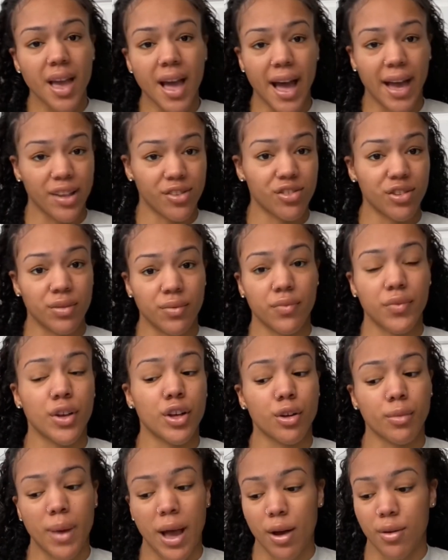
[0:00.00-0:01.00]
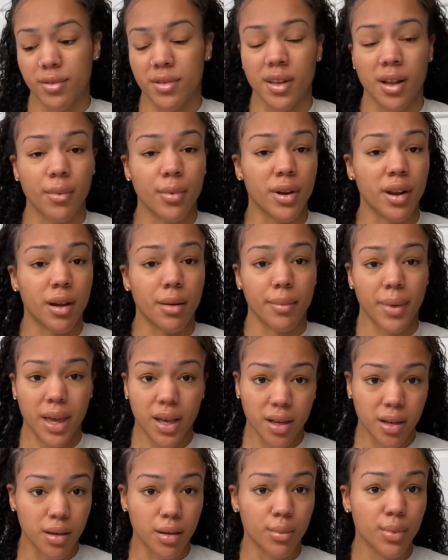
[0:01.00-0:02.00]
I just didn't film. I was not putting on
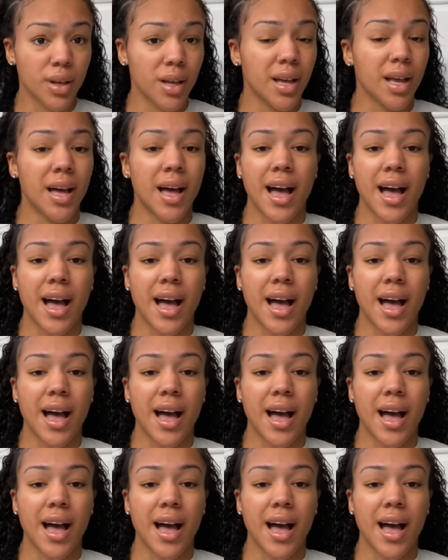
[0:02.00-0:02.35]
makeup.